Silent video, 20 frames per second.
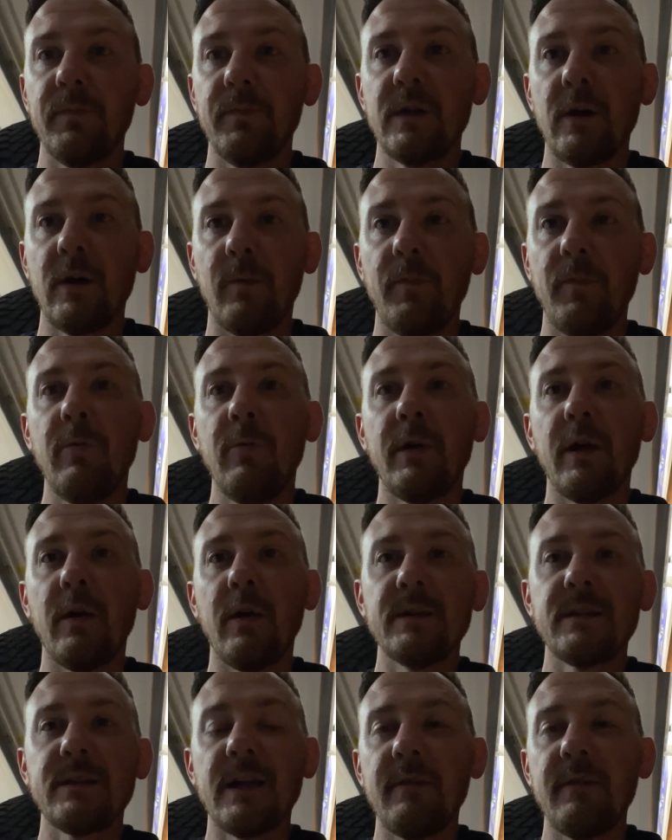So here we go,
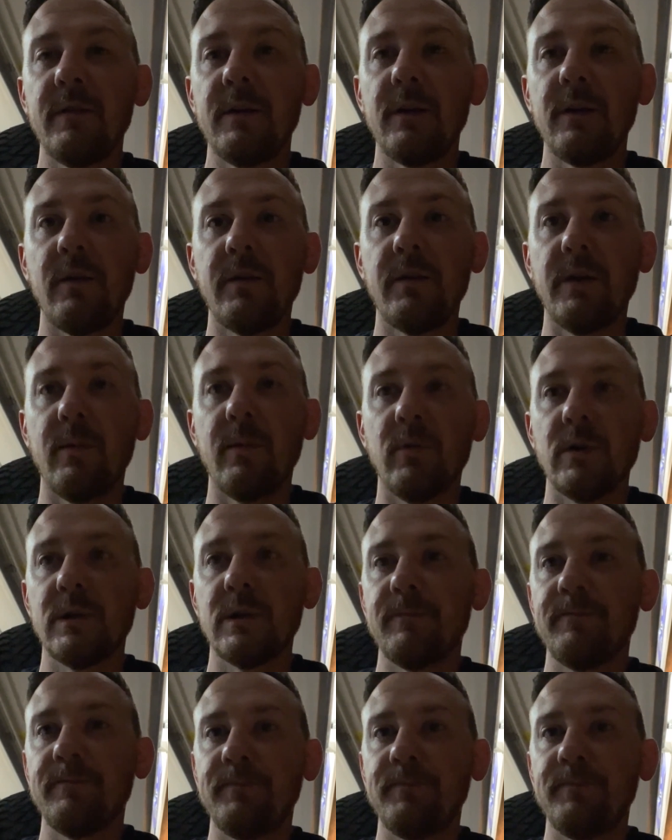let's dive into all the numbers.